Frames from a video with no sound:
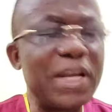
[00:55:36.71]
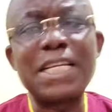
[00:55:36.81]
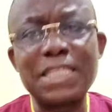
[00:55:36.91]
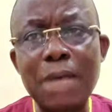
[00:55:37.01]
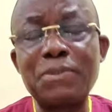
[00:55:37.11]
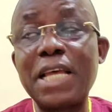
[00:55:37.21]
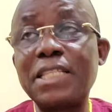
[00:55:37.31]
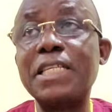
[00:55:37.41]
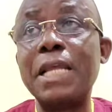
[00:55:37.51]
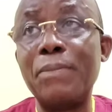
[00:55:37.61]
is
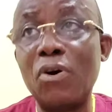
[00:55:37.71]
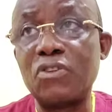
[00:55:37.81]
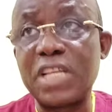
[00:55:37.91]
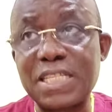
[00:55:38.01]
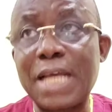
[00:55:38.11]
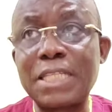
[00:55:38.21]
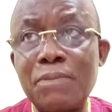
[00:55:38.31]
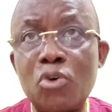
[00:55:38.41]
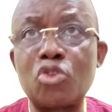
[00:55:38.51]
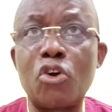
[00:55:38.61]
absent in a
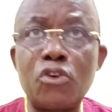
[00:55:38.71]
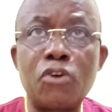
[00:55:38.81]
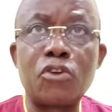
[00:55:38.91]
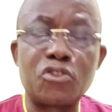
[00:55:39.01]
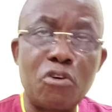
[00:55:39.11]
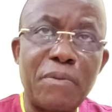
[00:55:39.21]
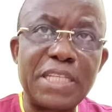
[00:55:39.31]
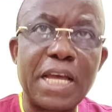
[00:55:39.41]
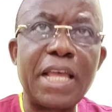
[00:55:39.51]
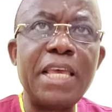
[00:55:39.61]
certain month or not, does not
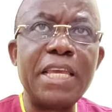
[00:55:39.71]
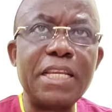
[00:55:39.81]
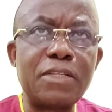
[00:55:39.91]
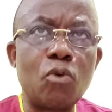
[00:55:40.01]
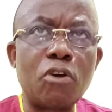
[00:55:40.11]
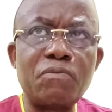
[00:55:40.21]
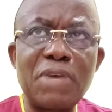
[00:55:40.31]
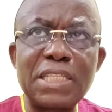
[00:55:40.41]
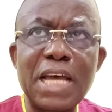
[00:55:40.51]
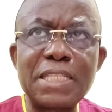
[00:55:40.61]
matter. What
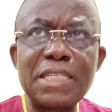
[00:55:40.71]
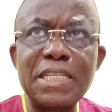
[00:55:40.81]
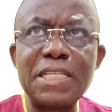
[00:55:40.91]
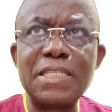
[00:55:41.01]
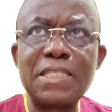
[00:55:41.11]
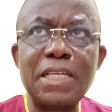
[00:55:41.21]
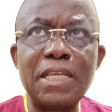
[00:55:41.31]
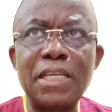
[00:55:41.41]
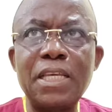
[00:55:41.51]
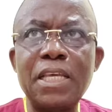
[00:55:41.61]
matters is
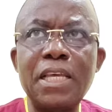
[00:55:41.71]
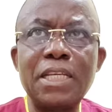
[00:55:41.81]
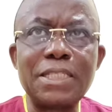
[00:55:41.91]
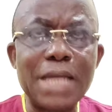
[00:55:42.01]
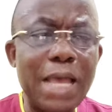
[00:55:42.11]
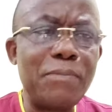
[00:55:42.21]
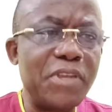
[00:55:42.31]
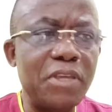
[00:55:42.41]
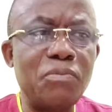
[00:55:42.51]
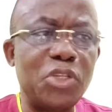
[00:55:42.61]
the time
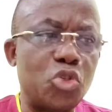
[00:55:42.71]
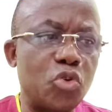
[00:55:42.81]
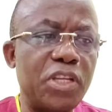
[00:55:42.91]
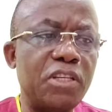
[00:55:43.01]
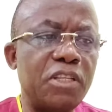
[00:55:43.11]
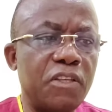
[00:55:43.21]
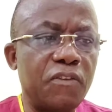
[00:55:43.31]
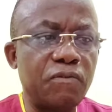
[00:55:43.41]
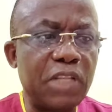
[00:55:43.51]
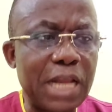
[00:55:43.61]
in between
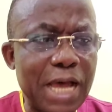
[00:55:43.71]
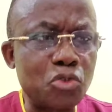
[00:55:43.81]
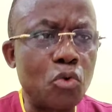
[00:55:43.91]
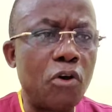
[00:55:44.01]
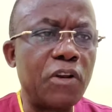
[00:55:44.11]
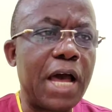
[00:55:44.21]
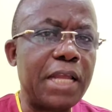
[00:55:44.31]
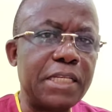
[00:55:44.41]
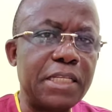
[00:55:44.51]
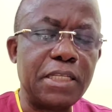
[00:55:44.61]
the last one
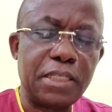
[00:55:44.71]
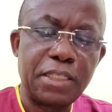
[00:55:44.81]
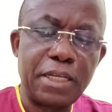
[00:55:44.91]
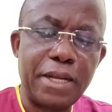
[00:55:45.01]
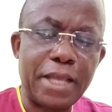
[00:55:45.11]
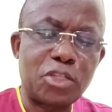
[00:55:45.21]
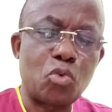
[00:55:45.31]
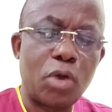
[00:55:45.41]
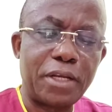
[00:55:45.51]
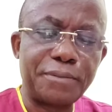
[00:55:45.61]
and the next
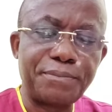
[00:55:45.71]
one.